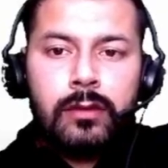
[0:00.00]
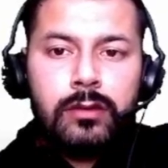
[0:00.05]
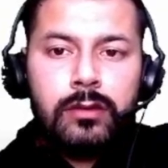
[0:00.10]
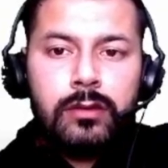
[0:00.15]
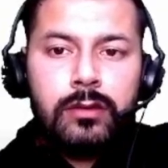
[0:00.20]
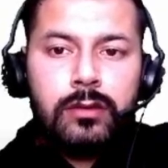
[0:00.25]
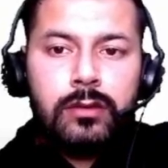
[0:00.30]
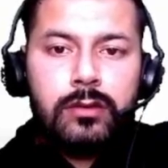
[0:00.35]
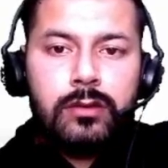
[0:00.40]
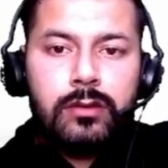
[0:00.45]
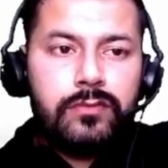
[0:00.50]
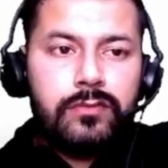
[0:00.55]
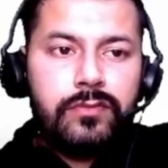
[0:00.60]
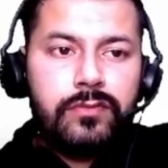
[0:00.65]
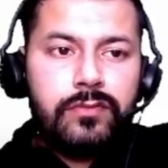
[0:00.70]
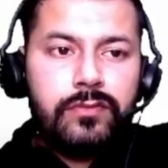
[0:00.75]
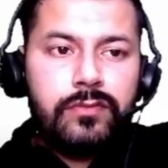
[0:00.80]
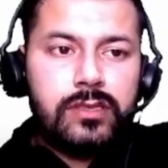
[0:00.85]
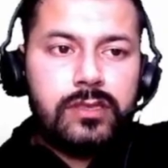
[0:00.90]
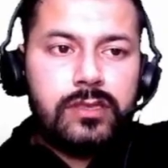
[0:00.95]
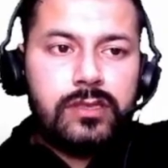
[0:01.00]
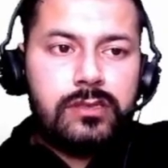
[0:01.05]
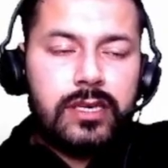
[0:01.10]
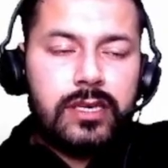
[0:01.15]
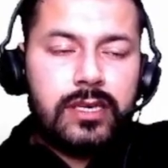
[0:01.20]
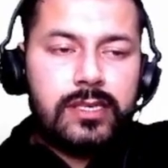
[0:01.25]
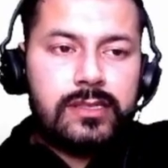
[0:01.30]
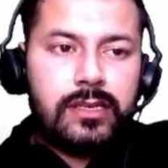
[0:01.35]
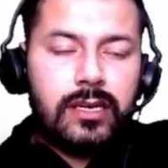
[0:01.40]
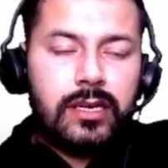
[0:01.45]
first let's
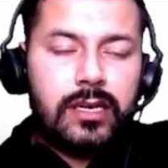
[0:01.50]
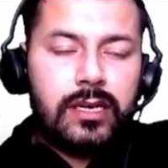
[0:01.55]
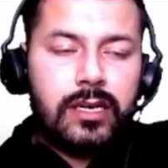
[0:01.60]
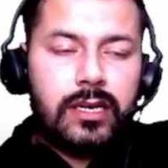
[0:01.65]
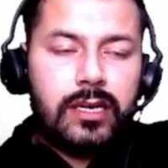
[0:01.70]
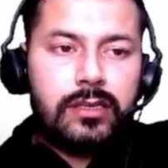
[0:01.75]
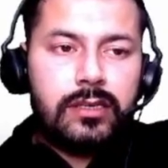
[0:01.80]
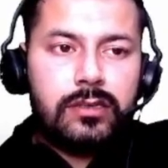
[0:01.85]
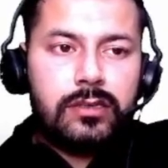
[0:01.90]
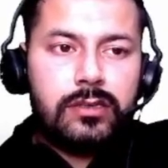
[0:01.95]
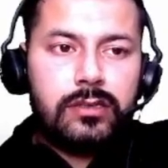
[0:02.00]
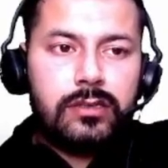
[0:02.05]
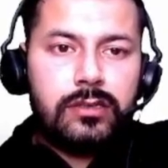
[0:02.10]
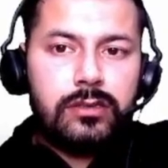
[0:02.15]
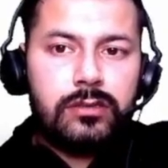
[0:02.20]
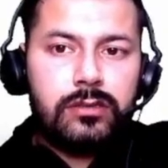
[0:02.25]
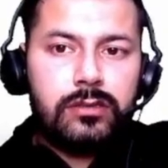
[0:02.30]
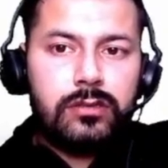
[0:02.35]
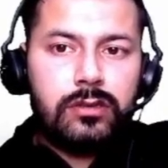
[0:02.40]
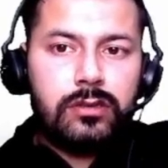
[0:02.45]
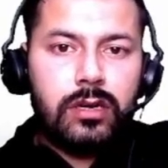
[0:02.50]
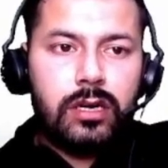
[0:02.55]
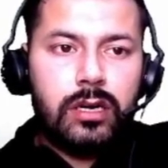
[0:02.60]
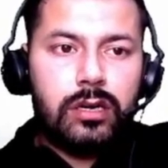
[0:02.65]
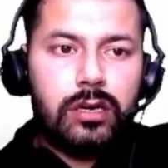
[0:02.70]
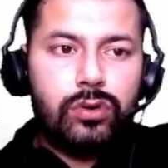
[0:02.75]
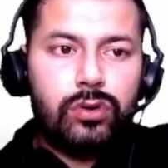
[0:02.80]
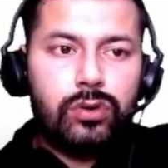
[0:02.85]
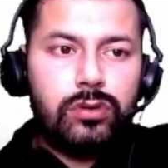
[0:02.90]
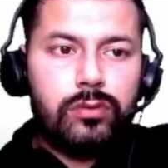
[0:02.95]
connect our
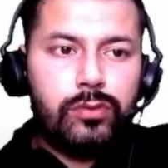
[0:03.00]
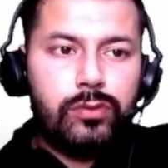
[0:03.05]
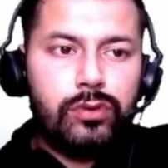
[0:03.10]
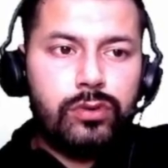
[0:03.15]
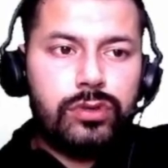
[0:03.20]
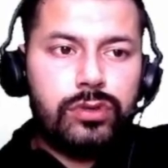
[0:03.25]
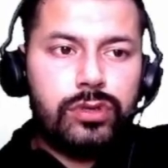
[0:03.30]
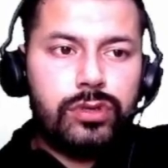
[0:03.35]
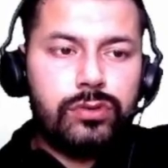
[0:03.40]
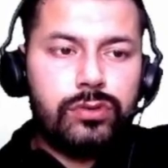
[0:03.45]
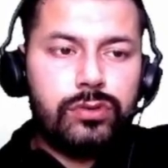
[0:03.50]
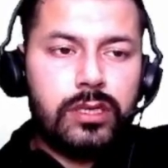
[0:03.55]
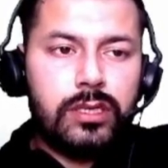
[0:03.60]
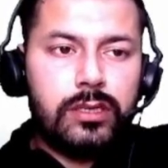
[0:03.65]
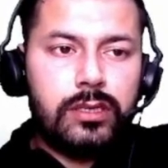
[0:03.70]
notebook to the,